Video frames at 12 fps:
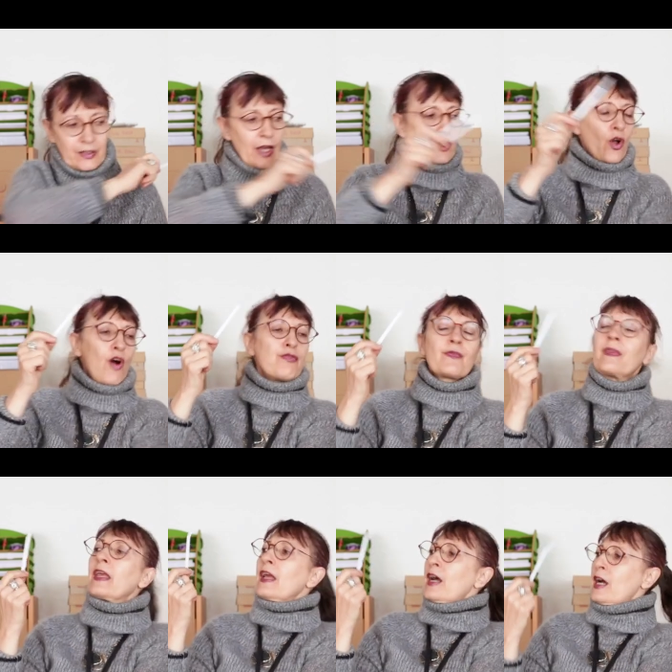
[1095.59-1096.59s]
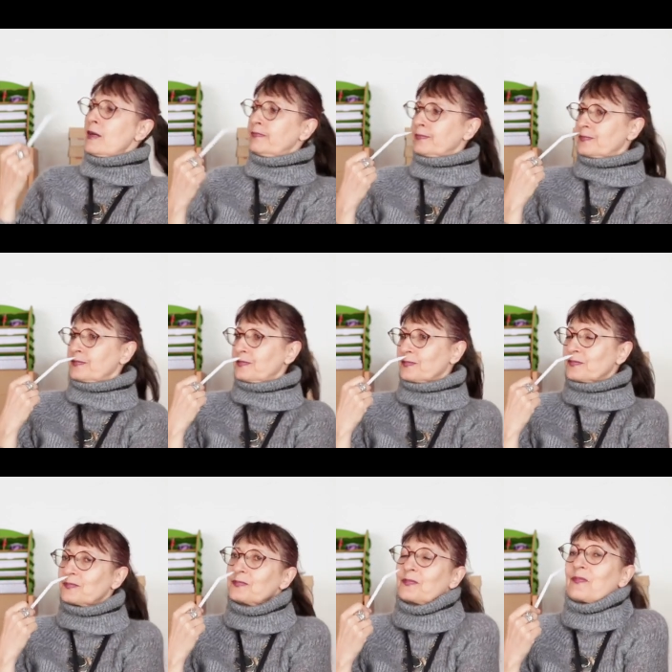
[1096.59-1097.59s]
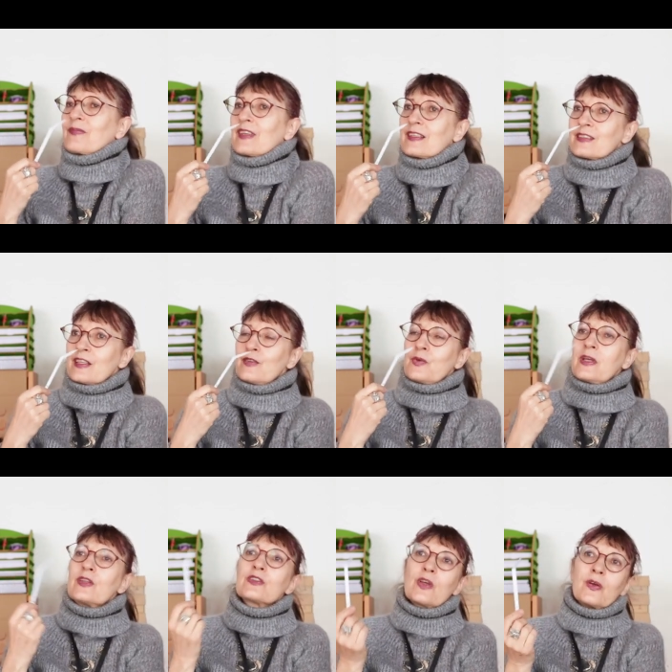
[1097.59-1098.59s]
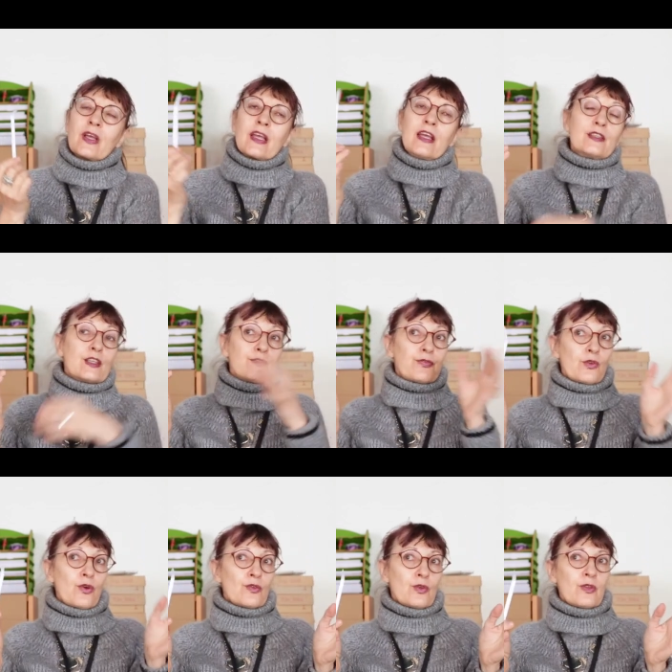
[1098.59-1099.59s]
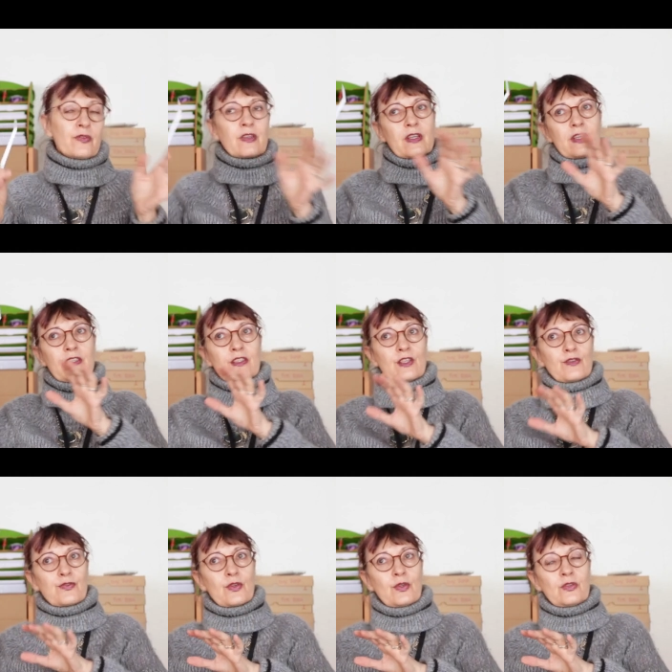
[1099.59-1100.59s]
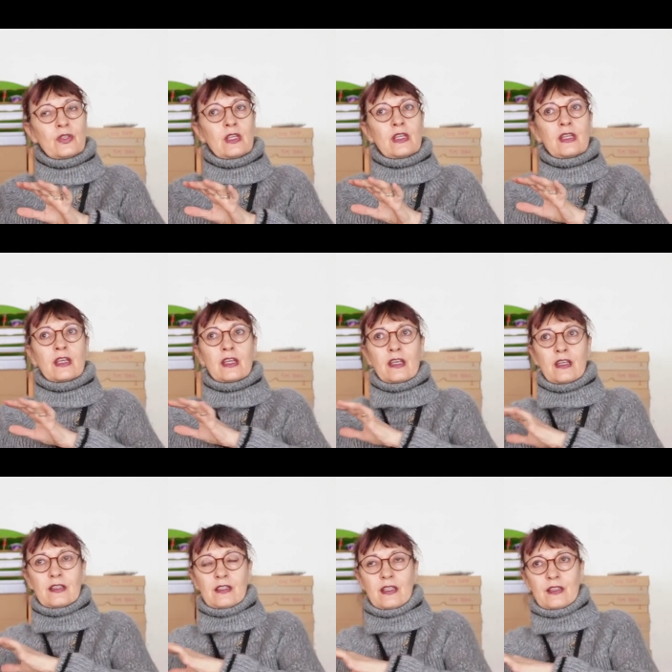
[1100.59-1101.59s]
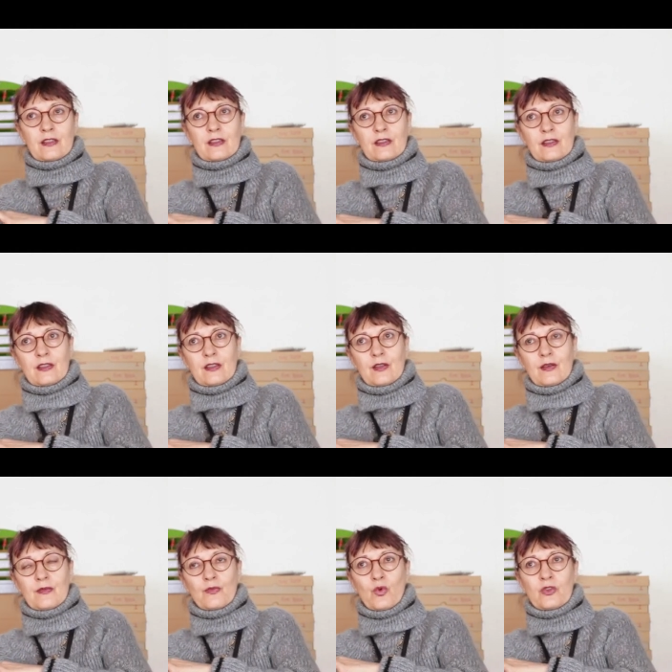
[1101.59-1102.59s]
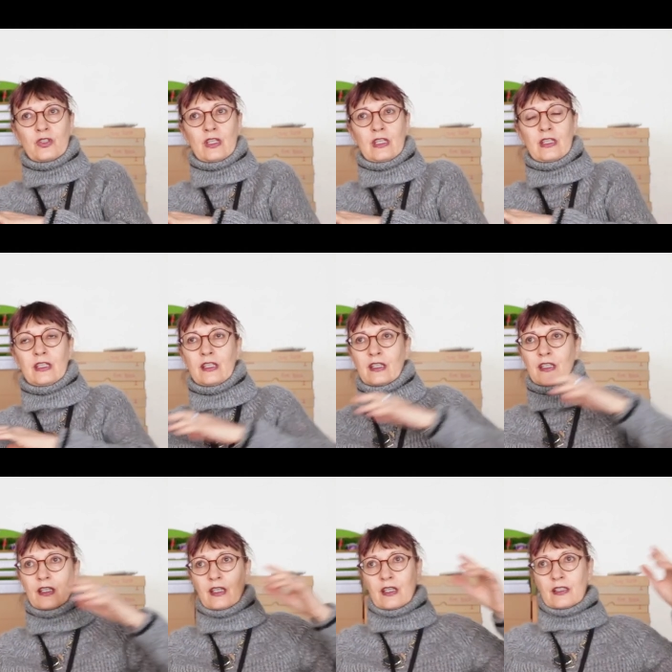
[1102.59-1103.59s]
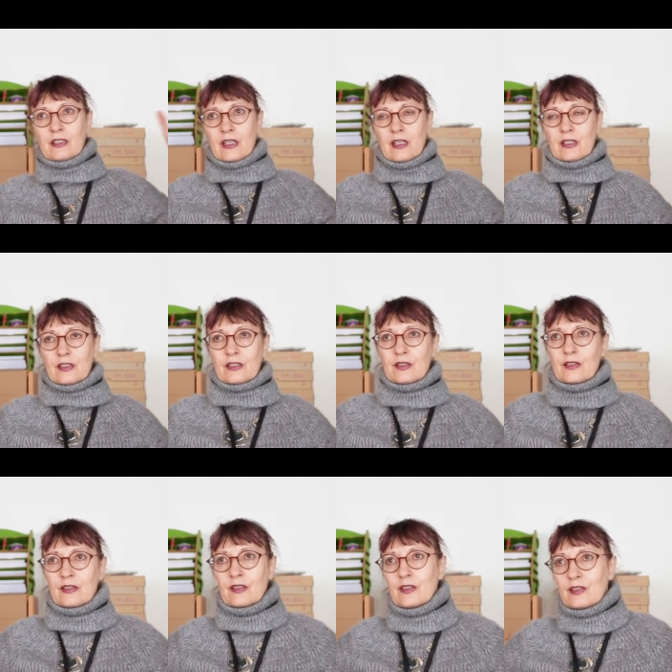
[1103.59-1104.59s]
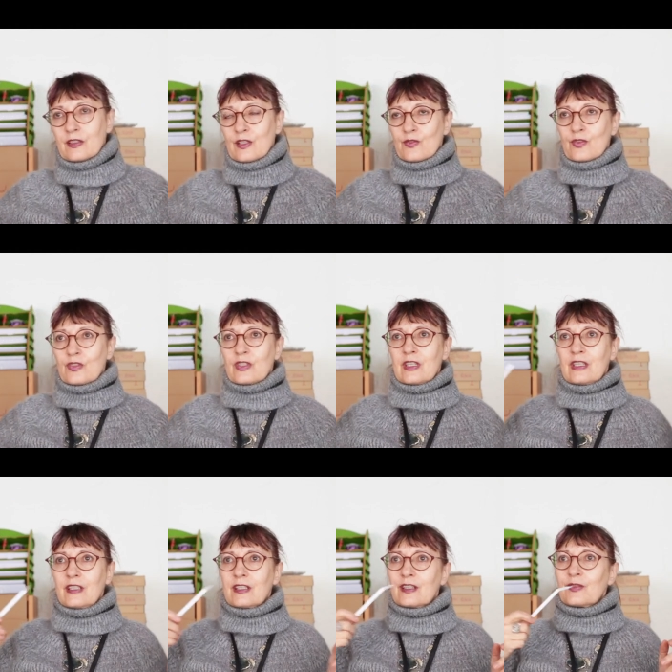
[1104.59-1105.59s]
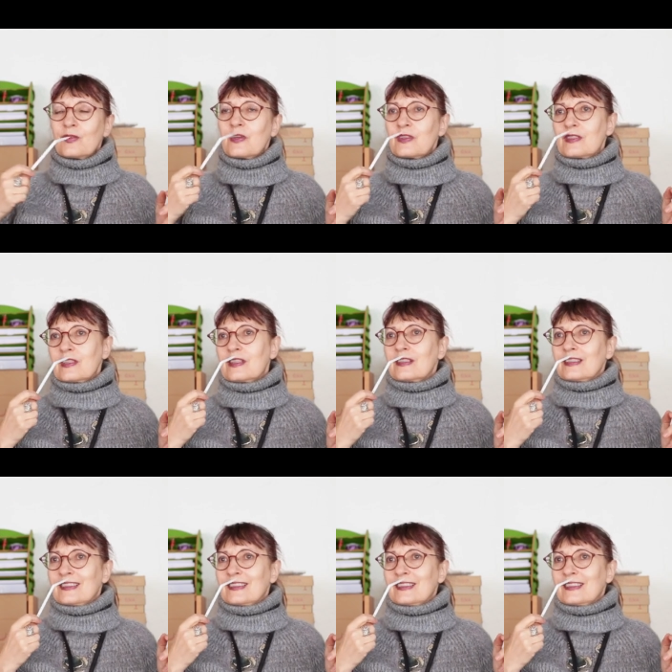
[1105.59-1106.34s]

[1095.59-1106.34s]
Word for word: and I cough. Um, so I give you a hint? So is yeah. it floral? Is it fruity? Is it woody? Is it Oh, citrusy? I think I know what it is. What is it?